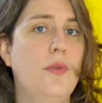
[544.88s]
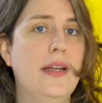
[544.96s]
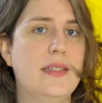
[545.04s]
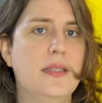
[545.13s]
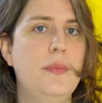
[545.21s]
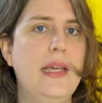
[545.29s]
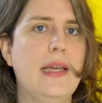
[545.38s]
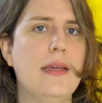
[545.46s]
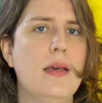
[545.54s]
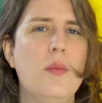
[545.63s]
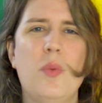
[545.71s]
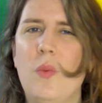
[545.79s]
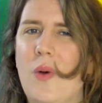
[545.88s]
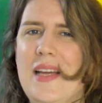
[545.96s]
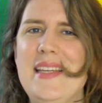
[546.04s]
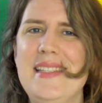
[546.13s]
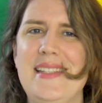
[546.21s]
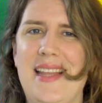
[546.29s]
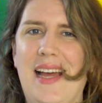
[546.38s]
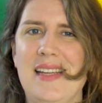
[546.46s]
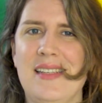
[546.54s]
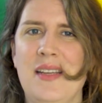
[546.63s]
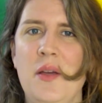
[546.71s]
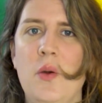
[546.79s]
right to me. But why is that?
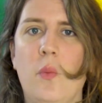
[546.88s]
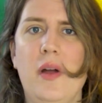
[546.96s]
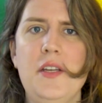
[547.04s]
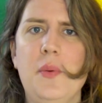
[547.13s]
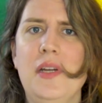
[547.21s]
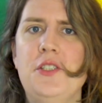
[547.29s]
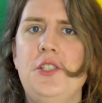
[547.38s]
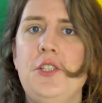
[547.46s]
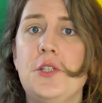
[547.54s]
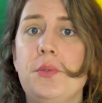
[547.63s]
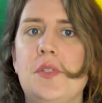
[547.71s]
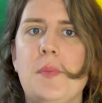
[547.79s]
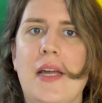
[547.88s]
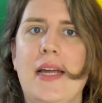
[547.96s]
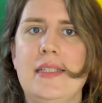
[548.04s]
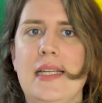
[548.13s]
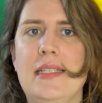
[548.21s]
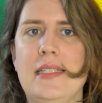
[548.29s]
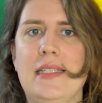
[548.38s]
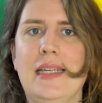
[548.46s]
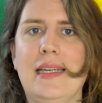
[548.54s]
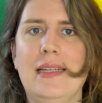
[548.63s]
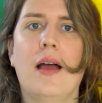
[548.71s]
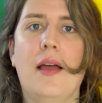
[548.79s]
Why do I choose my
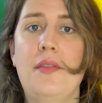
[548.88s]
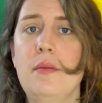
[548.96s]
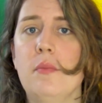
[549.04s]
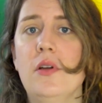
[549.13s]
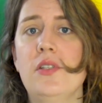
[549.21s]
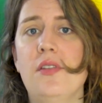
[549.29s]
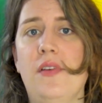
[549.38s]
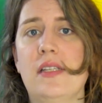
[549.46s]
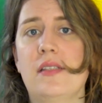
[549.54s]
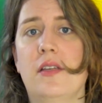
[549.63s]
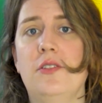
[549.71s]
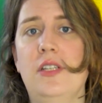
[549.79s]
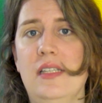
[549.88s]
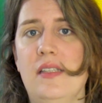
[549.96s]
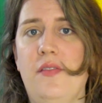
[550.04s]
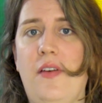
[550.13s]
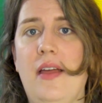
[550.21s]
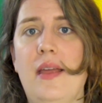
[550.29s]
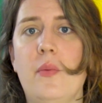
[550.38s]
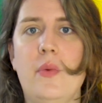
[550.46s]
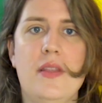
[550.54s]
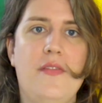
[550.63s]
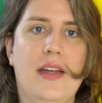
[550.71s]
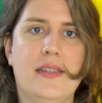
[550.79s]
identity? I think most of us could justify it
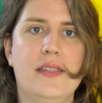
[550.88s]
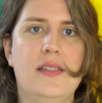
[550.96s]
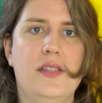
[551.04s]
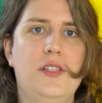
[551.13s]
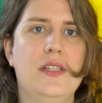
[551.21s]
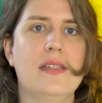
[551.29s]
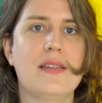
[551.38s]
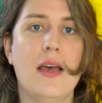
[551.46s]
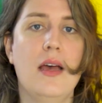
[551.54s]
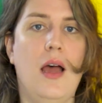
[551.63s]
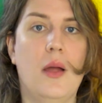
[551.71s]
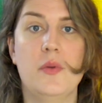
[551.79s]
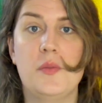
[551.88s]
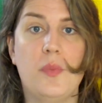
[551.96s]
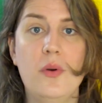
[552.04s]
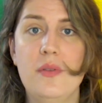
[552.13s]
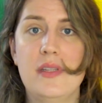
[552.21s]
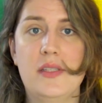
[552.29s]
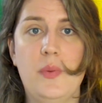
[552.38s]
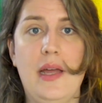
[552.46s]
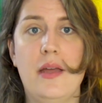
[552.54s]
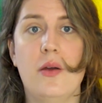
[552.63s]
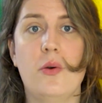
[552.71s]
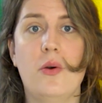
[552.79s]
with factors such as I was born this
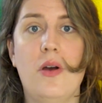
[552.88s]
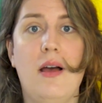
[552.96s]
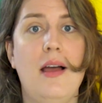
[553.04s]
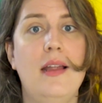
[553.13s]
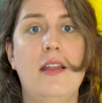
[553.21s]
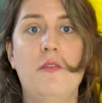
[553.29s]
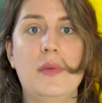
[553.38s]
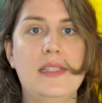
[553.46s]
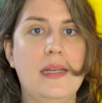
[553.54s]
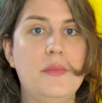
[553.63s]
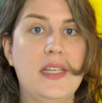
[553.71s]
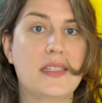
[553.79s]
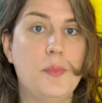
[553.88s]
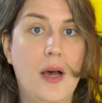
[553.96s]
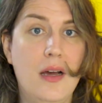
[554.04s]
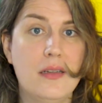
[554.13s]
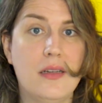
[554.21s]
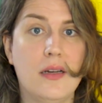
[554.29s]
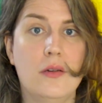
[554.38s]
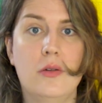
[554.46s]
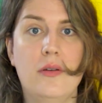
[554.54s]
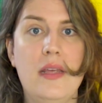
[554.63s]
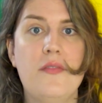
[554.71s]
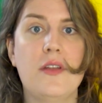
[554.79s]
way, or I love my same-sex partner,
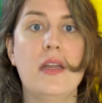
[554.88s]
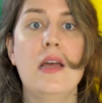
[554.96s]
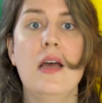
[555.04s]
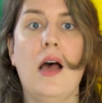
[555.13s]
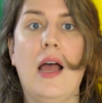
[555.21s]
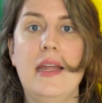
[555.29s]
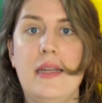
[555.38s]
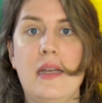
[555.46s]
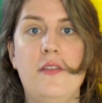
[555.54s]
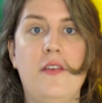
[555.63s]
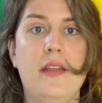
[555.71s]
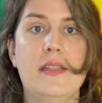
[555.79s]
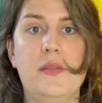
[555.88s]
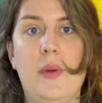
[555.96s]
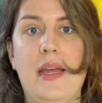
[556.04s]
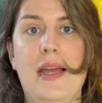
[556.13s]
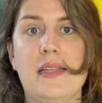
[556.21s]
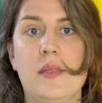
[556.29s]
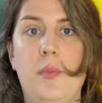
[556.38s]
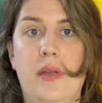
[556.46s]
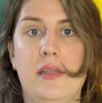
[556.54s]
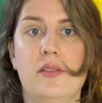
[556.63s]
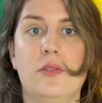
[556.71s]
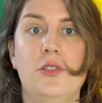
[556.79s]
or even I identify this way as a
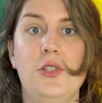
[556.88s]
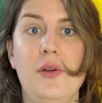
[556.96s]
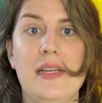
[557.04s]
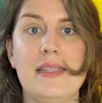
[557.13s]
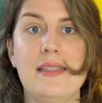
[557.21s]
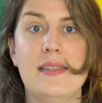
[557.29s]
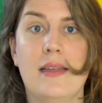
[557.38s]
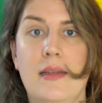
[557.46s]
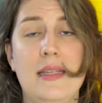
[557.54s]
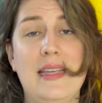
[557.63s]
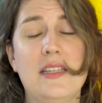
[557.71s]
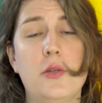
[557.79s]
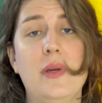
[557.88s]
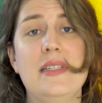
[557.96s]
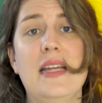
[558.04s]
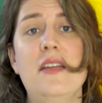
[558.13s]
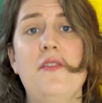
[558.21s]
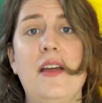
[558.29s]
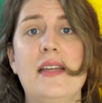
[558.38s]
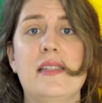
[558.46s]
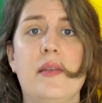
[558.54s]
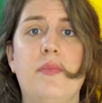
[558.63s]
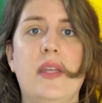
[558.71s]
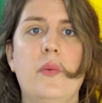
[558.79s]
political choice. Yet to identify as
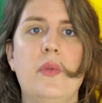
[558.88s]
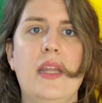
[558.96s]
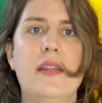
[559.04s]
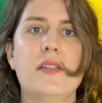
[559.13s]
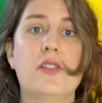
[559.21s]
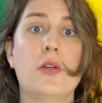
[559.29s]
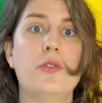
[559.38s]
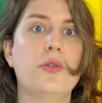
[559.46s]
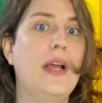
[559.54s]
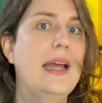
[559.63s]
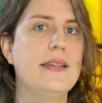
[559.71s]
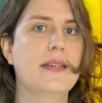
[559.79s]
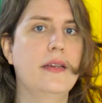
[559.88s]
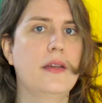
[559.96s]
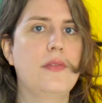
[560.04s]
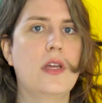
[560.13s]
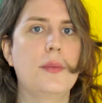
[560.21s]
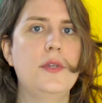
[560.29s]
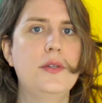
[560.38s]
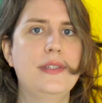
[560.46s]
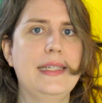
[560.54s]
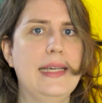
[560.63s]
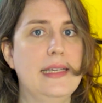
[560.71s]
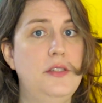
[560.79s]
something within the social etiquette of the
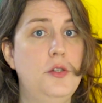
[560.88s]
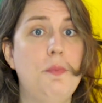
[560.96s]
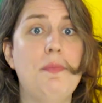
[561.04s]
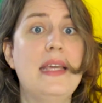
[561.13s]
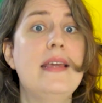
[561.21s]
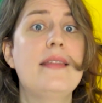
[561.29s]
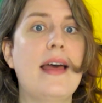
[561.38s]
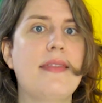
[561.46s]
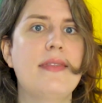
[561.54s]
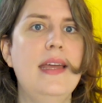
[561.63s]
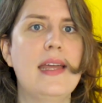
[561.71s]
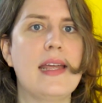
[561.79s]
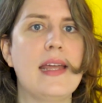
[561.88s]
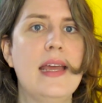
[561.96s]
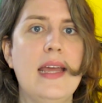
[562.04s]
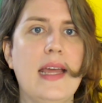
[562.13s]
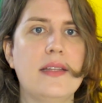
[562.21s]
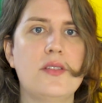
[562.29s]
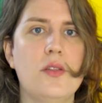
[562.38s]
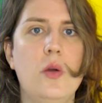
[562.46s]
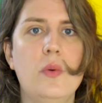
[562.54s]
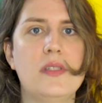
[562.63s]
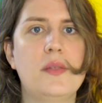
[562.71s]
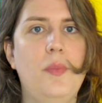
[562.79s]
community is to be that thing. It's no
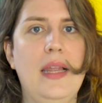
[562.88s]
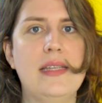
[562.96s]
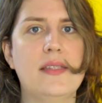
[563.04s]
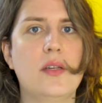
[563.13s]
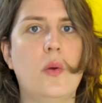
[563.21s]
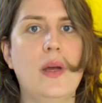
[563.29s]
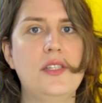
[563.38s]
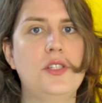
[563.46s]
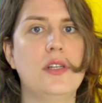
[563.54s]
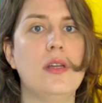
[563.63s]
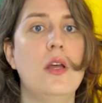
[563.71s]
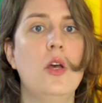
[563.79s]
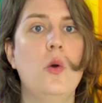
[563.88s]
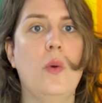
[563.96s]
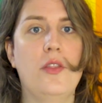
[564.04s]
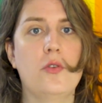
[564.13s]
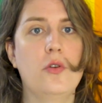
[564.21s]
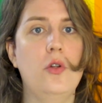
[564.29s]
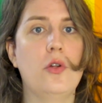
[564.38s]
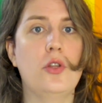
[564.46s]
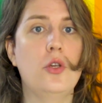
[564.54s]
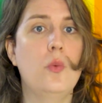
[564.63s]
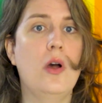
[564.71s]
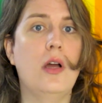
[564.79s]
one's place to question whether or
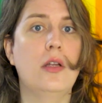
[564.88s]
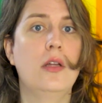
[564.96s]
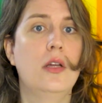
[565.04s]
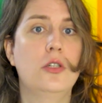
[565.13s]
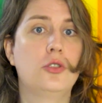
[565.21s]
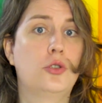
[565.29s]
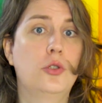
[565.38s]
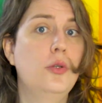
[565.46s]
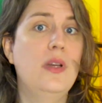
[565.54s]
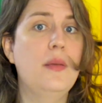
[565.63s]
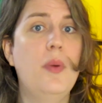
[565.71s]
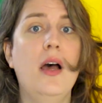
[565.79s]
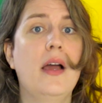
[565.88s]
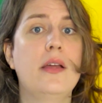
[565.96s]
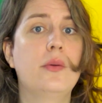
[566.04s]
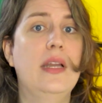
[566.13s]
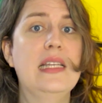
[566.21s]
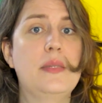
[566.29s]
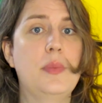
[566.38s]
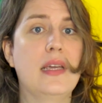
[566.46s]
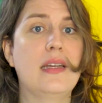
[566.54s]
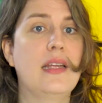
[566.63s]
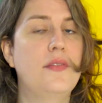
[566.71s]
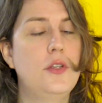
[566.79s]
not you are truly bi or
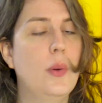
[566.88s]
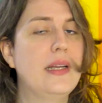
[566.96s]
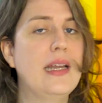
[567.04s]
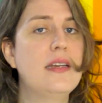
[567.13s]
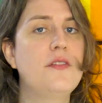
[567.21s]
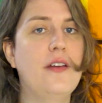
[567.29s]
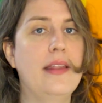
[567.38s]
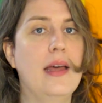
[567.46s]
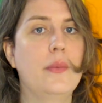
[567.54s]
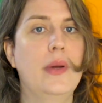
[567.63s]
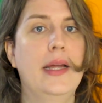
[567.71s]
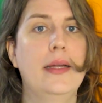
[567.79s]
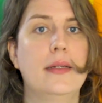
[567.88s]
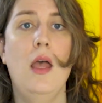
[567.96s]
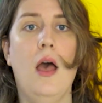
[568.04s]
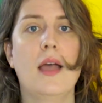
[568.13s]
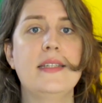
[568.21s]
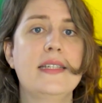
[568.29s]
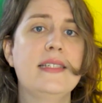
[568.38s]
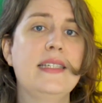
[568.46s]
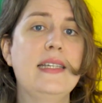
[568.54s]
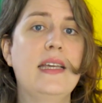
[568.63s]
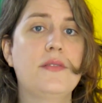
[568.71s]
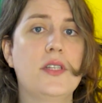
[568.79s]
lesbian if you identify that way.
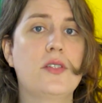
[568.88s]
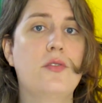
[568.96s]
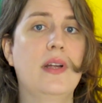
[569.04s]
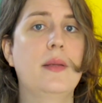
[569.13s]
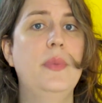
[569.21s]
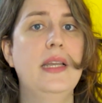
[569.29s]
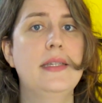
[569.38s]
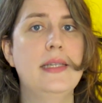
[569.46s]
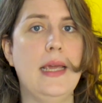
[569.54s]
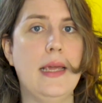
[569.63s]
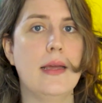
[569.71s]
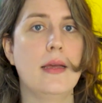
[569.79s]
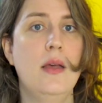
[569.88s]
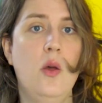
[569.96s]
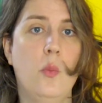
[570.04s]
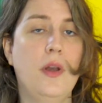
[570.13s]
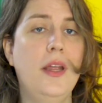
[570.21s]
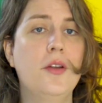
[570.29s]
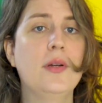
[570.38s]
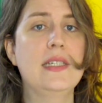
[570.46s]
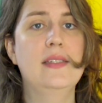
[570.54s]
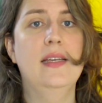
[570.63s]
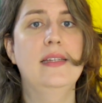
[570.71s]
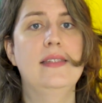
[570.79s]
Identity gives us credibility. When I
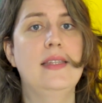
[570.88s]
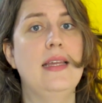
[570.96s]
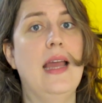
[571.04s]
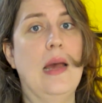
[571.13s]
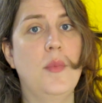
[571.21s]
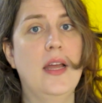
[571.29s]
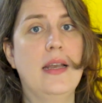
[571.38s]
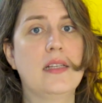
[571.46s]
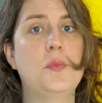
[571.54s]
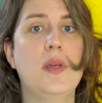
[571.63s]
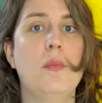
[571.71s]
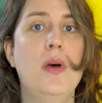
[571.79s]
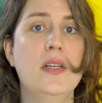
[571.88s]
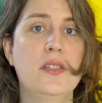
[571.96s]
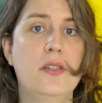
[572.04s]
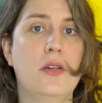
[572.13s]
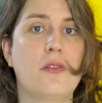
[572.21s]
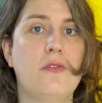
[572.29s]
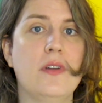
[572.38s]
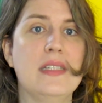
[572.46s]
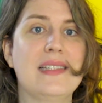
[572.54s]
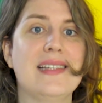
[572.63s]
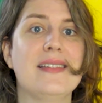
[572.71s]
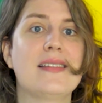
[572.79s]
criticised the Am I a Lesbian Master Doc, for
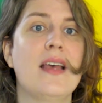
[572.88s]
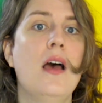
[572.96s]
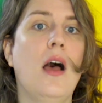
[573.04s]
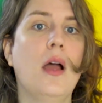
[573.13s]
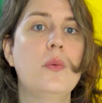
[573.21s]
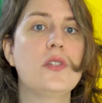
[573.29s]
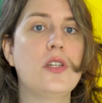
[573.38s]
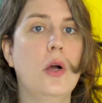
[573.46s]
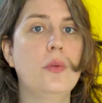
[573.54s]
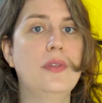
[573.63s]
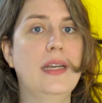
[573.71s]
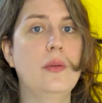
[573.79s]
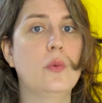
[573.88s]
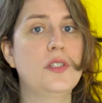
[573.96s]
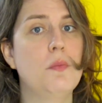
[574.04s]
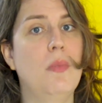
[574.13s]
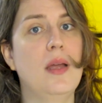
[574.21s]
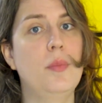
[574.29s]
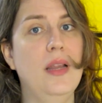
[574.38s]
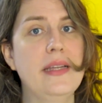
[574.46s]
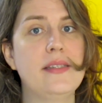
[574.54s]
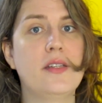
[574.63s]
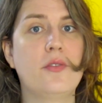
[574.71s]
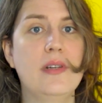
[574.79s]
instance, I was told that it wasn't my
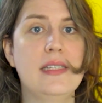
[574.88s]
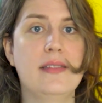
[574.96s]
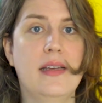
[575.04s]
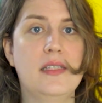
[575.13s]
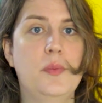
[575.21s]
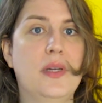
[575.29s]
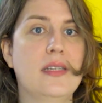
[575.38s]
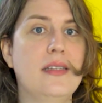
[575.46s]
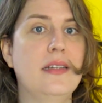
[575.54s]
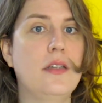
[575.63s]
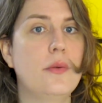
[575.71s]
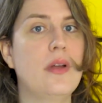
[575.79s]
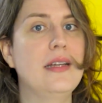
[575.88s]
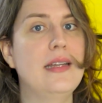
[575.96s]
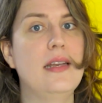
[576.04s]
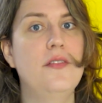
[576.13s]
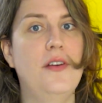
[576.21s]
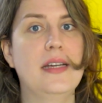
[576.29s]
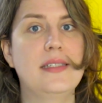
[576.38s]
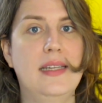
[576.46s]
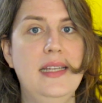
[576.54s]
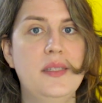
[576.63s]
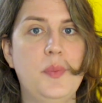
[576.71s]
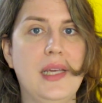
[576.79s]
place to criticise because I don't identify as a
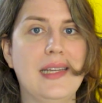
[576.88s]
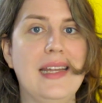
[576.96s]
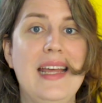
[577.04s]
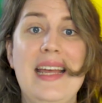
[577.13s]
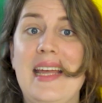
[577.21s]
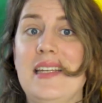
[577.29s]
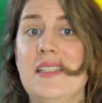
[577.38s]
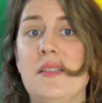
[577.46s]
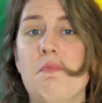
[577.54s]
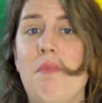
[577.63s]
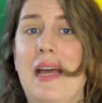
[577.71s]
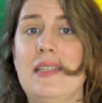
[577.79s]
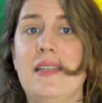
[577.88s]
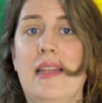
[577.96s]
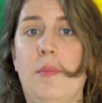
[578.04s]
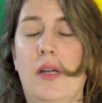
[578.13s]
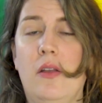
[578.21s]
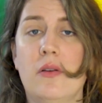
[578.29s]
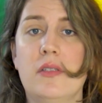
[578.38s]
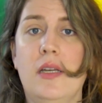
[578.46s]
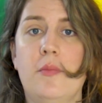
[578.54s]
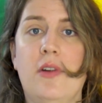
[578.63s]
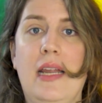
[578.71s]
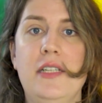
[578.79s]
lesbian. It doesn't matter that my
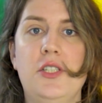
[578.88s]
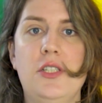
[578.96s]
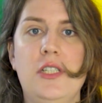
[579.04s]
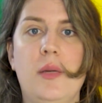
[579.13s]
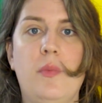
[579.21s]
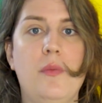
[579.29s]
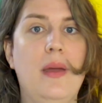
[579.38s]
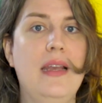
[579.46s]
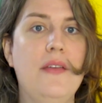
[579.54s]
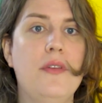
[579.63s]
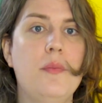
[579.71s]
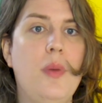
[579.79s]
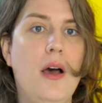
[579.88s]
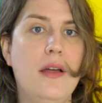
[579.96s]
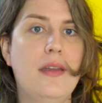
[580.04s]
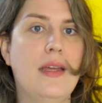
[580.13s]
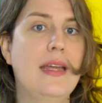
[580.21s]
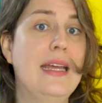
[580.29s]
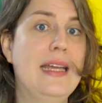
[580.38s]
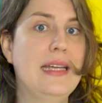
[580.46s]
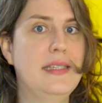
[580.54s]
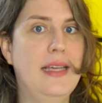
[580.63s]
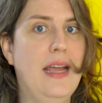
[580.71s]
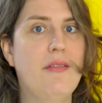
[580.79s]
long-term relationship with my live-in partner
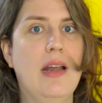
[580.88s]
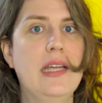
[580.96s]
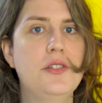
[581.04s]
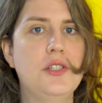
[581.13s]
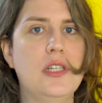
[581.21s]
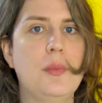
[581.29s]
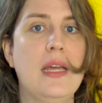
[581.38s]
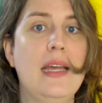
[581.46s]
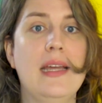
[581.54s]
is a gay relationship.